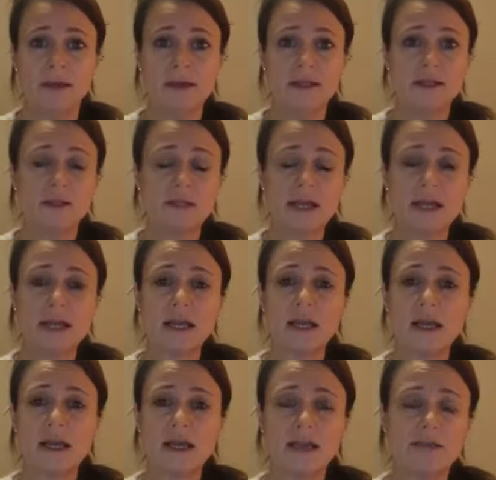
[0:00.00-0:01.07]
So it's like
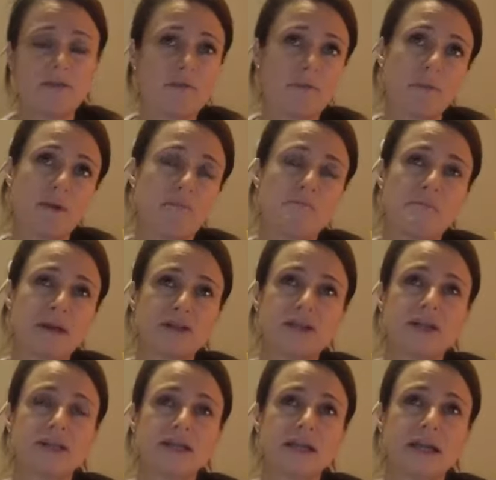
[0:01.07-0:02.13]
imagine
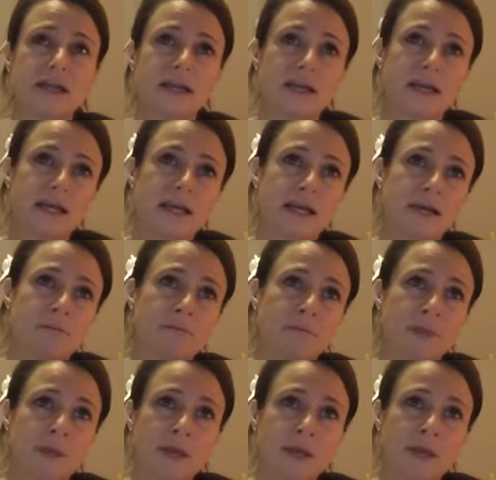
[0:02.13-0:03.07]
it's like a